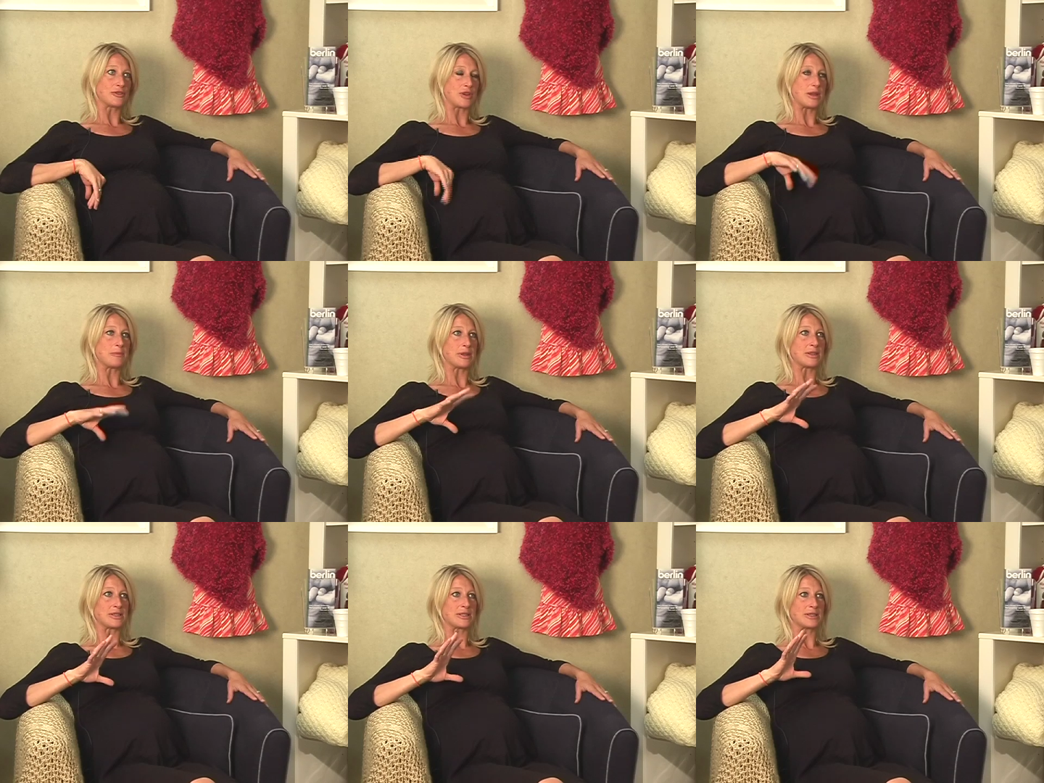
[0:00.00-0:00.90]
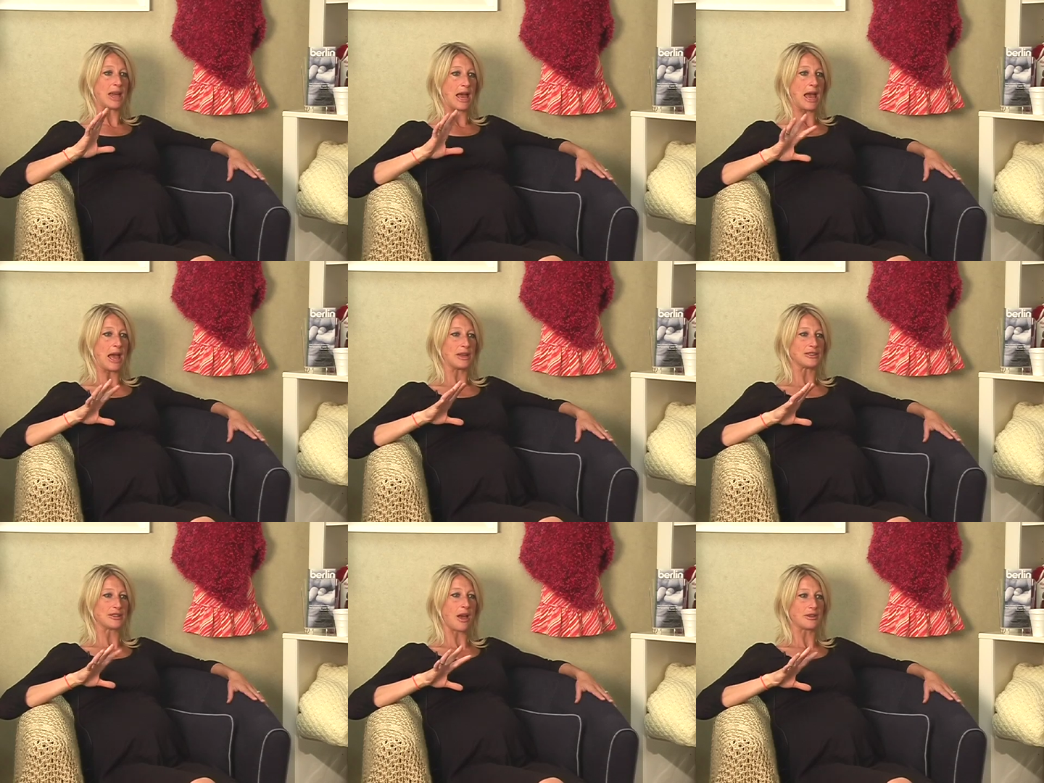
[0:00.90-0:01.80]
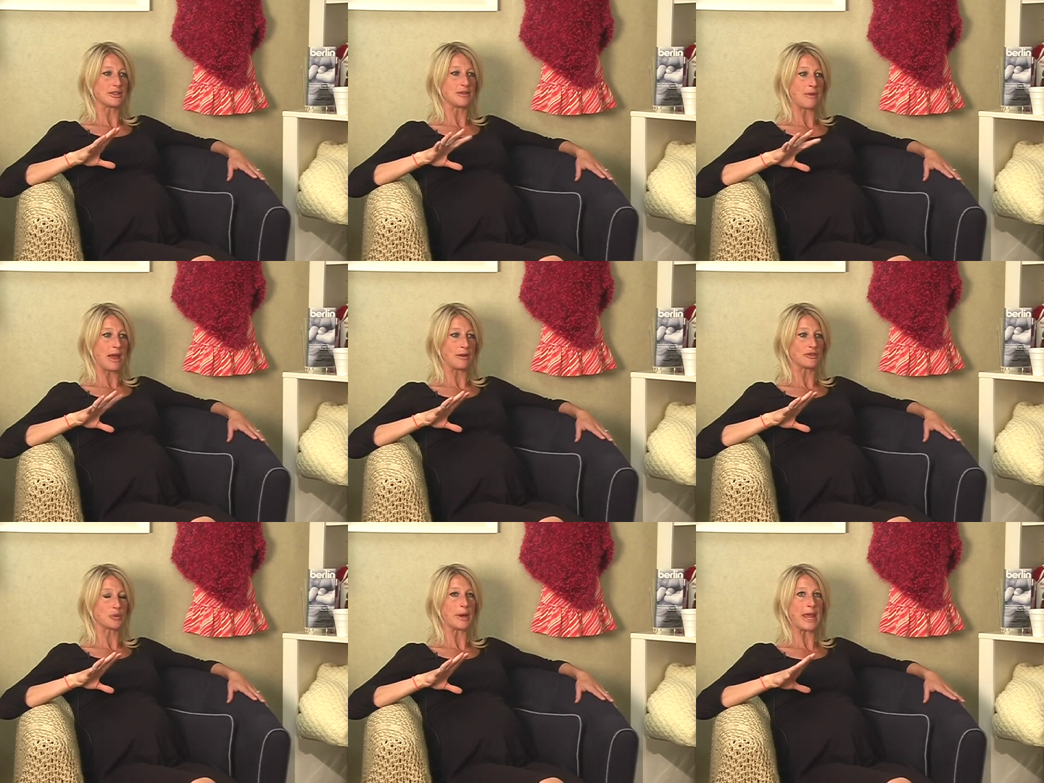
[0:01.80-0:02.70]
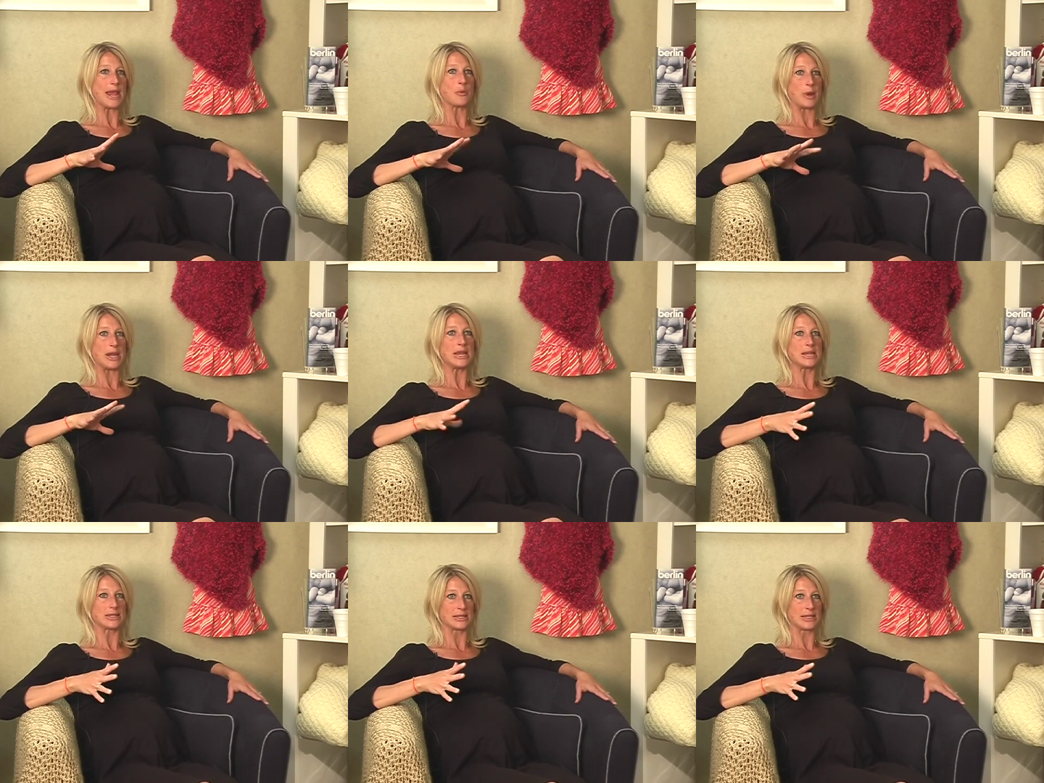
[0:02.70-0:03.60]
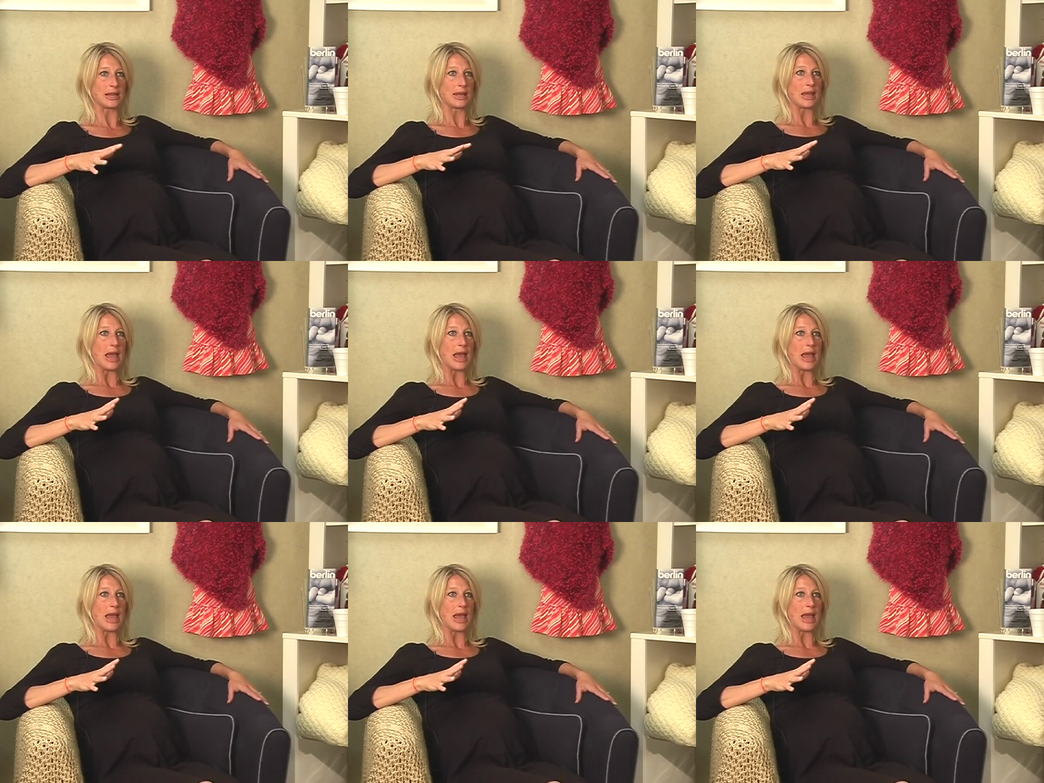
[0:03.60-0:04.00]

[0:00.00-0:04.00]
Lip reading: treatments that I had started around 28 weeks.